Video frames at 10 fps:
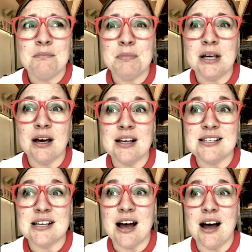
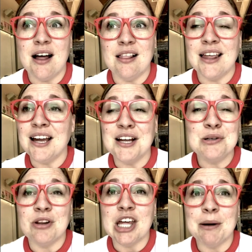because like I
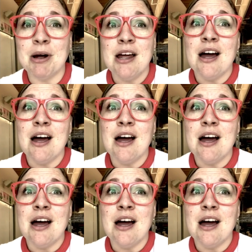told them,